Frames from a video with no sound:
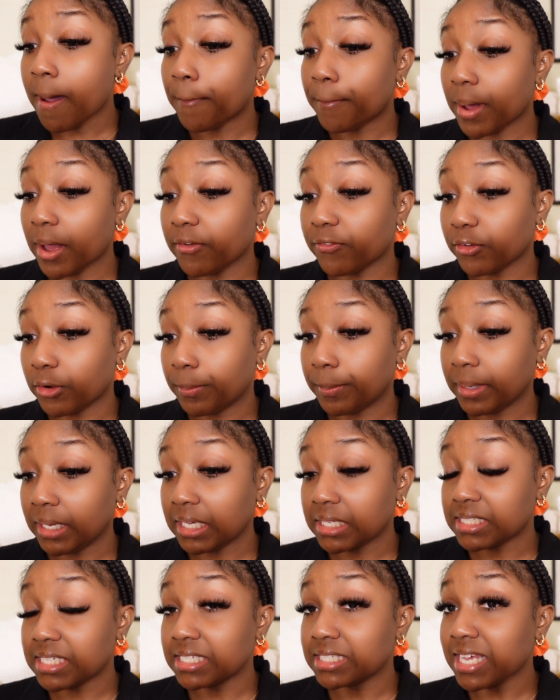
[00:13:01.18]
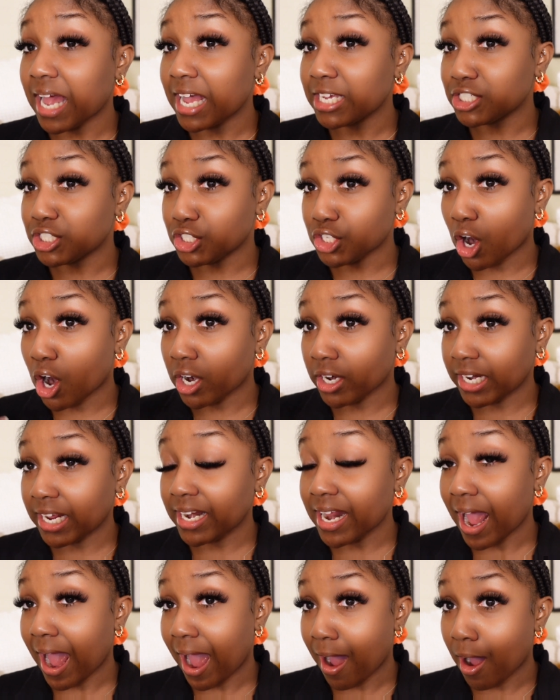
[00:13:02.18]
But for me, since I
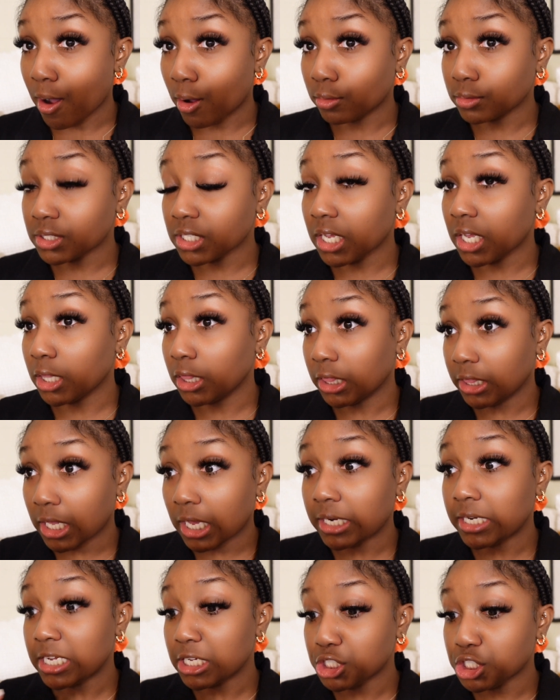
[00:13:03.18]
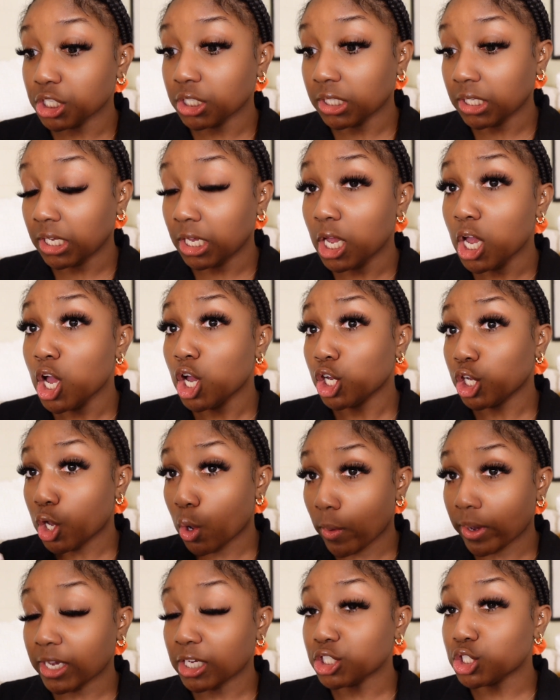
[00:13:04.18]
started out initially
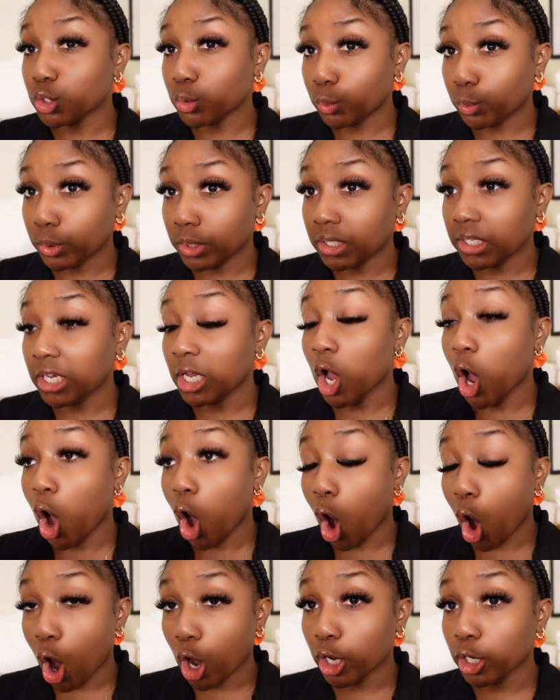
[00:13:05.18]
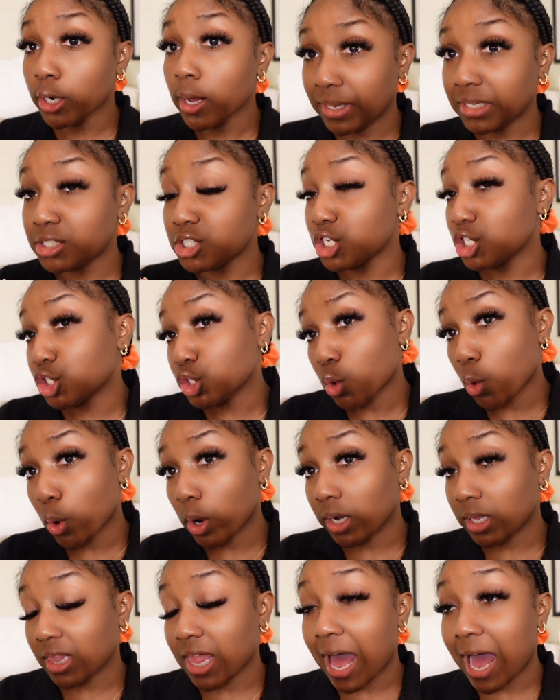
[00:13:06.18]
going into really hard business
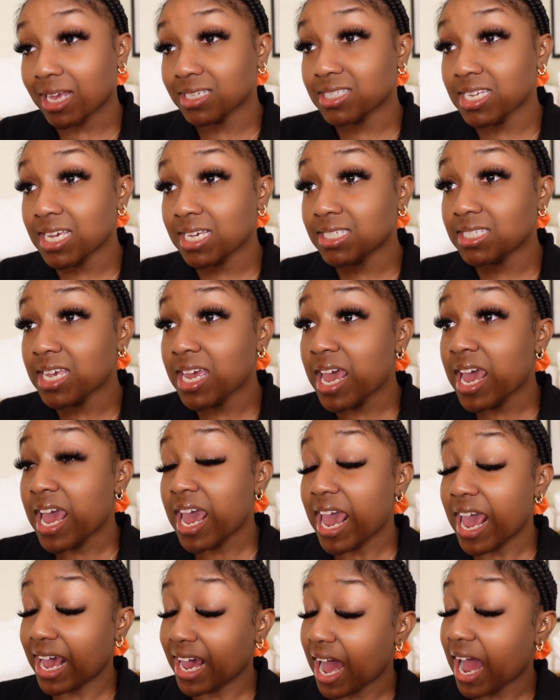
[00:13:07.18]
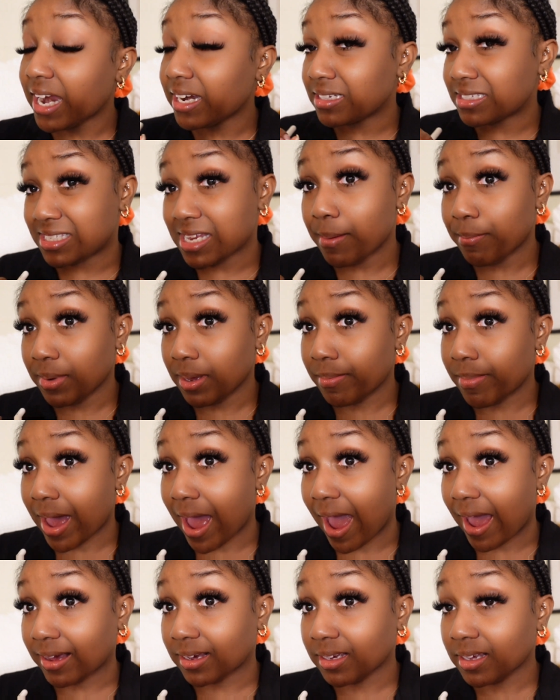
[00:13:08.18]
core classes, it kind of set me
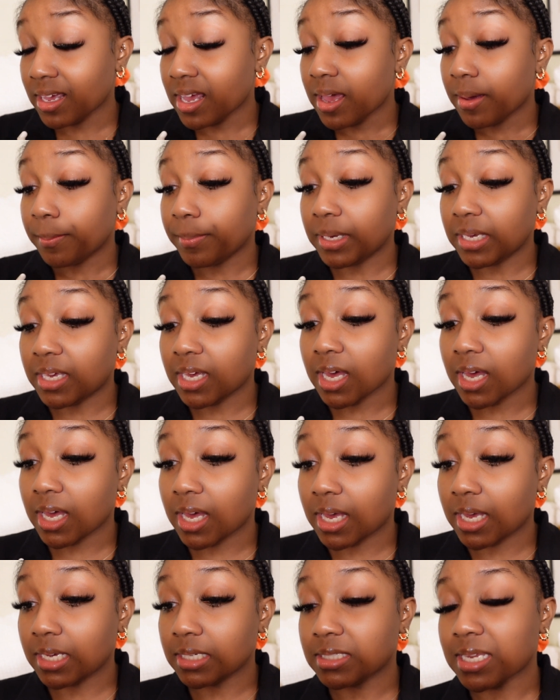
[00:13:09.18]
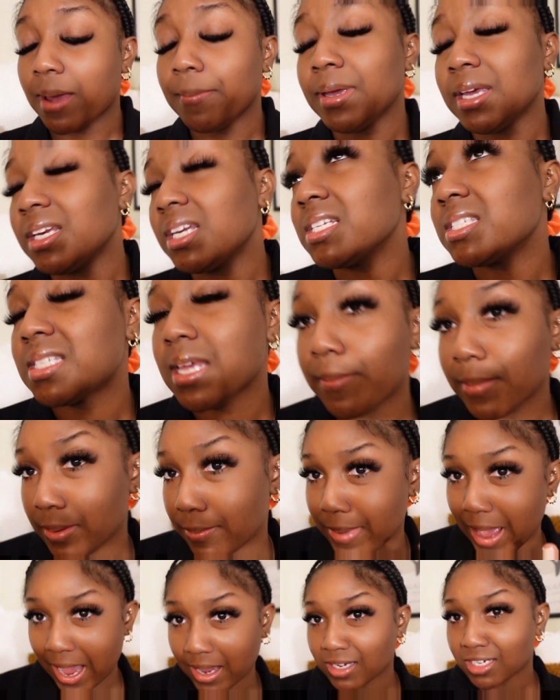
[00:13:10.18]
back. Because, I mean, it didn't set me
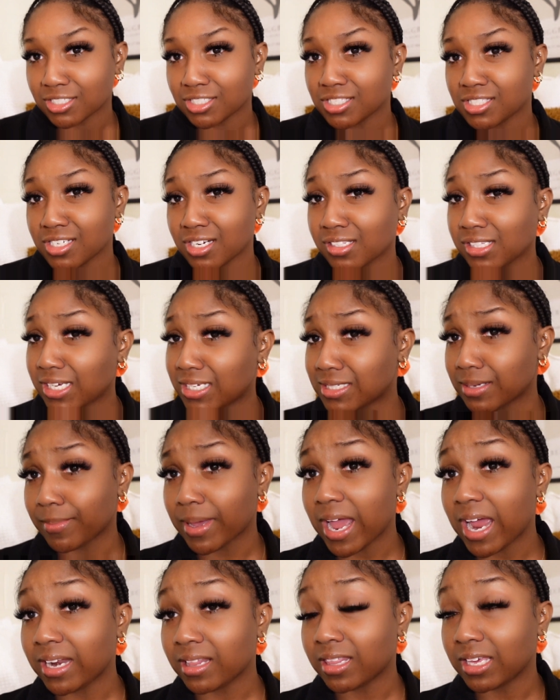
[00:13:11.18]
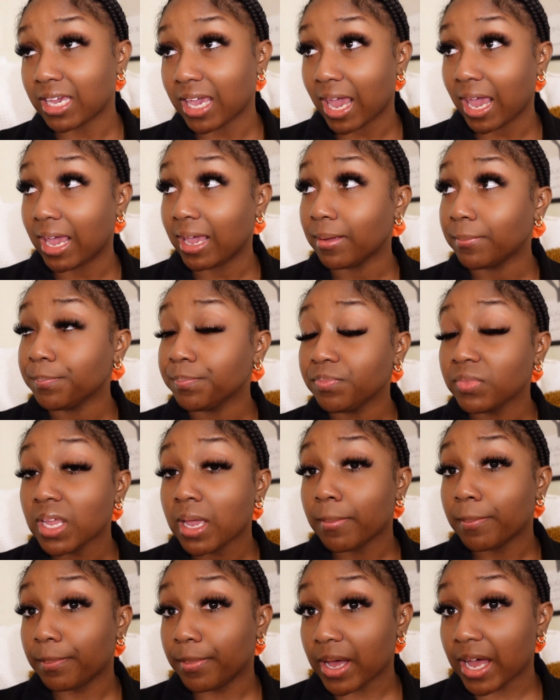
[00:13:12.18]
back necessarily because I'm ahead of the game,
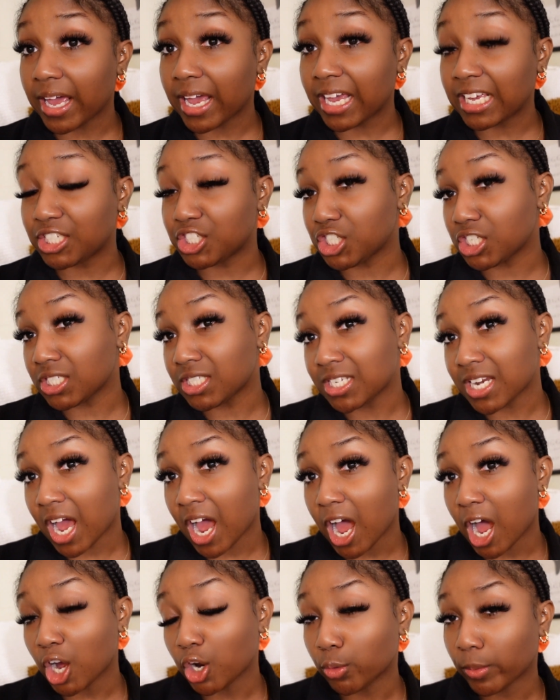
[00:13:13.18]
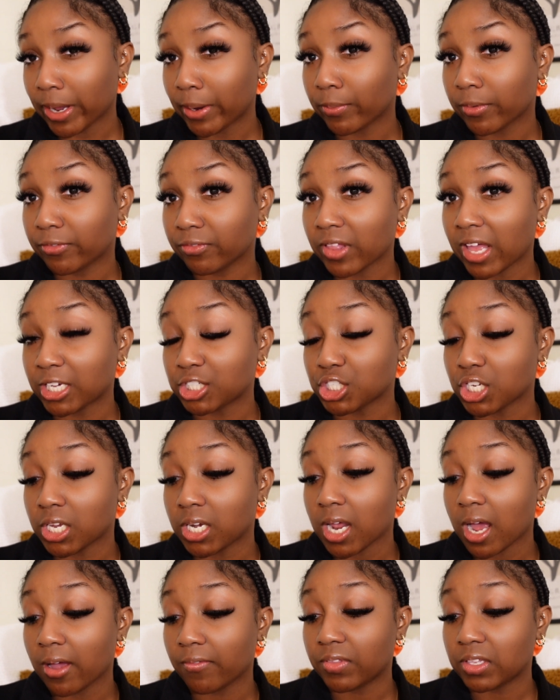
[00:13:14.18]
but it's just not a great
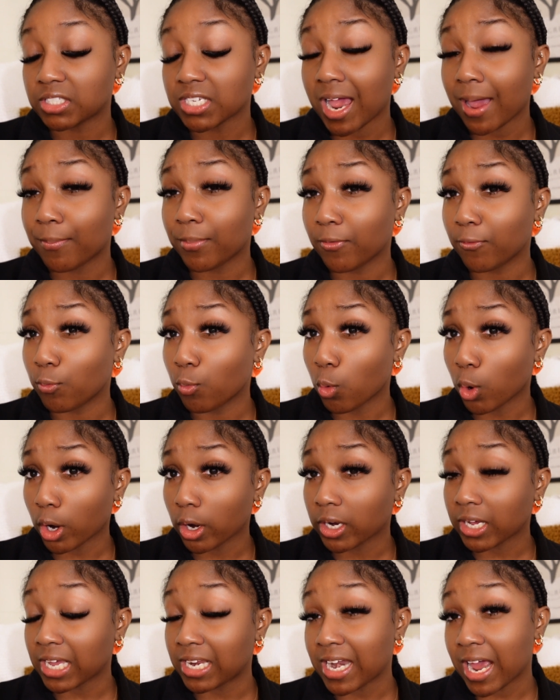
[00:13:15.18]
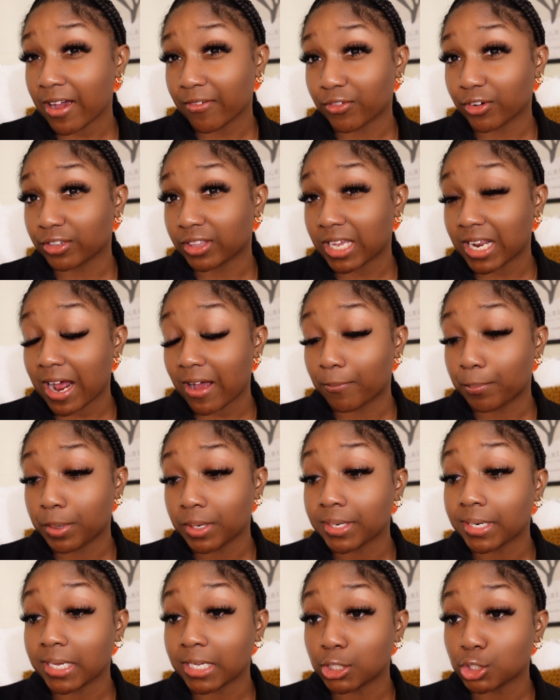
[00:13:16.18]
reflection of the type of work and effort that I
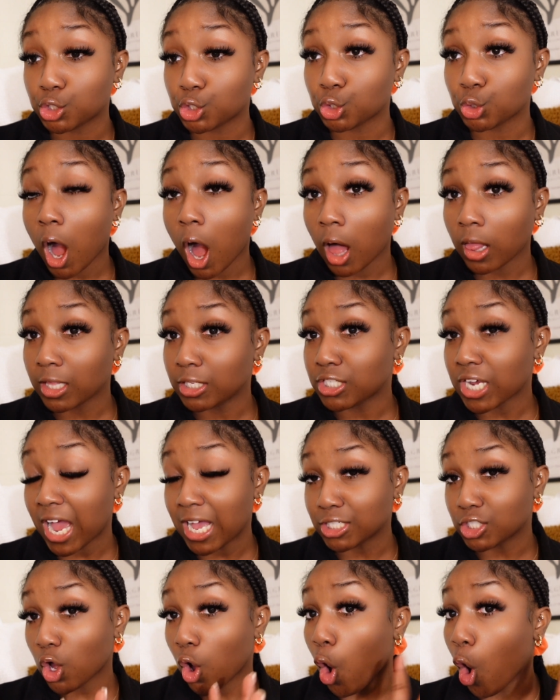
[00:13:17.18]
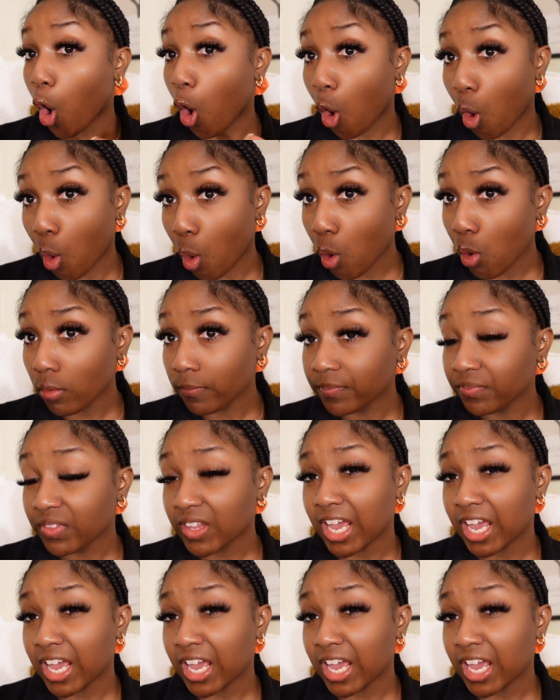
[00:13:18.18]
put into college as a whole.